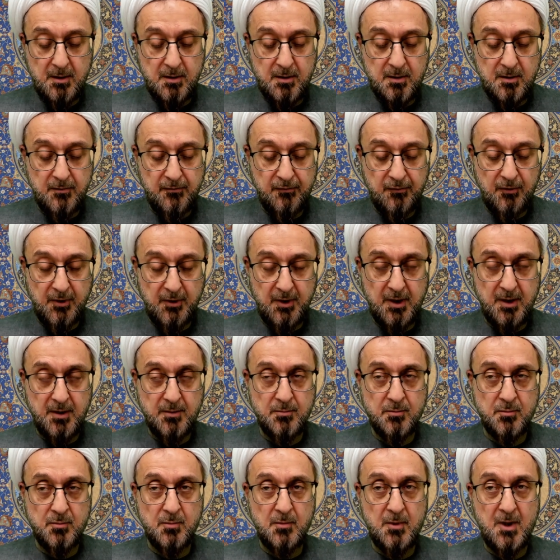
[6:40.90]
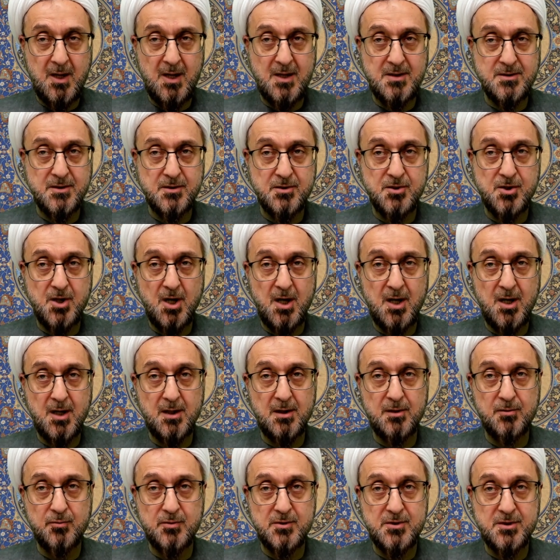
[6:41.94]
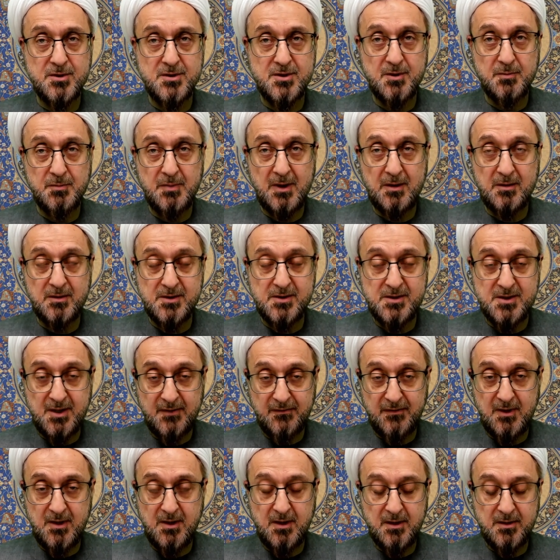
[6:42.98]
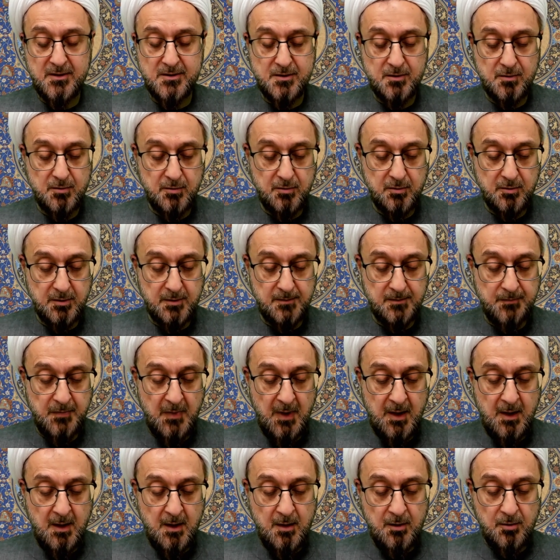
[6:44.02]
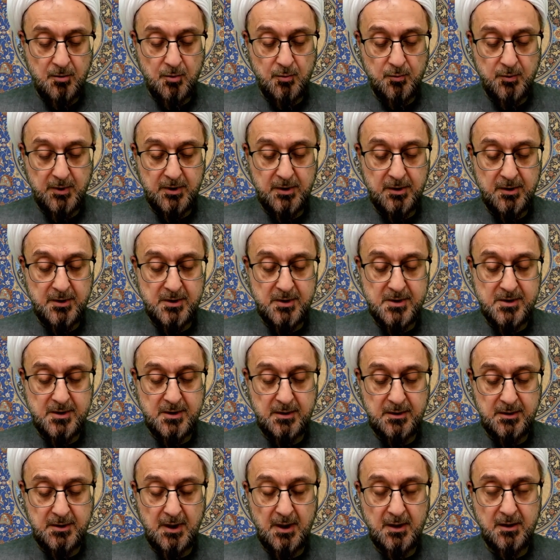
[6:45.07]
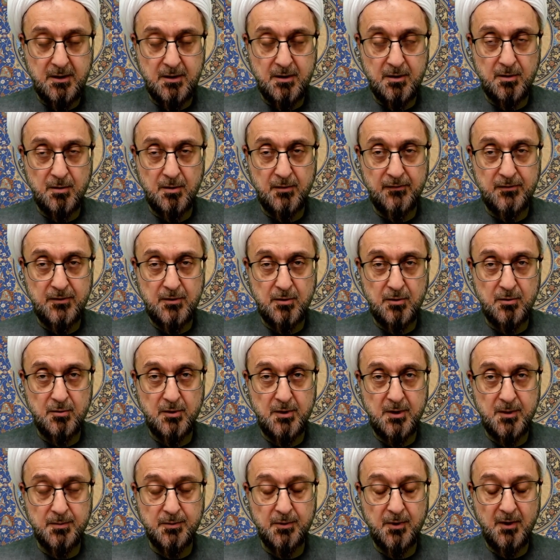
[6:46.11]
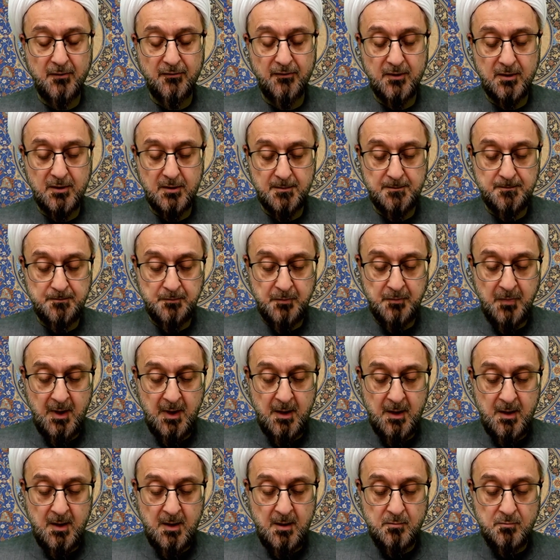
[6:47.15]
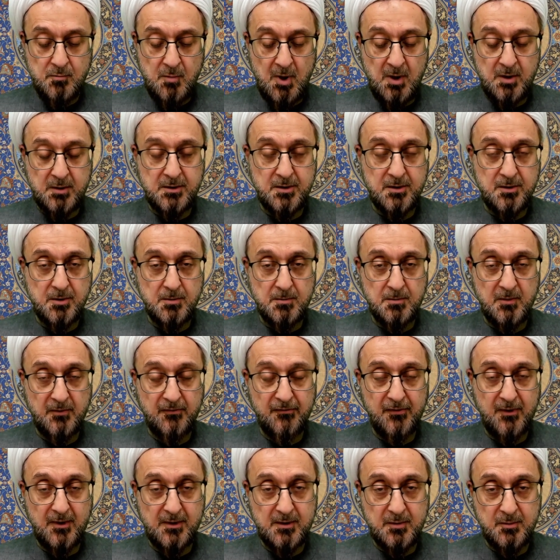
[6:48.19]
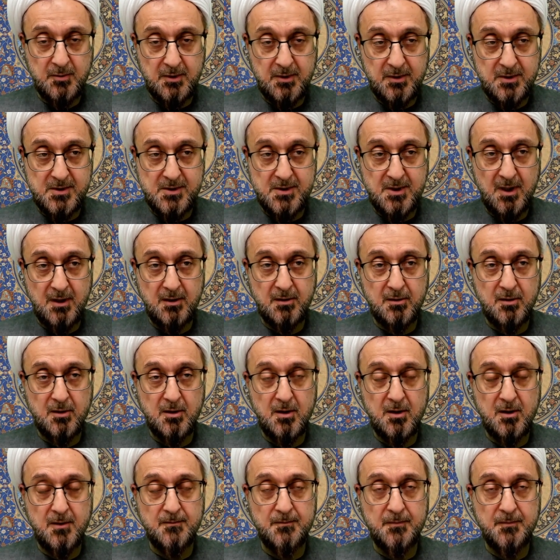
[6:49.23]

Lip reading: for him as a child, which is about 7 years old, to witness the death of the Holy Prophet, martyrdom of Fatima al-Zahra,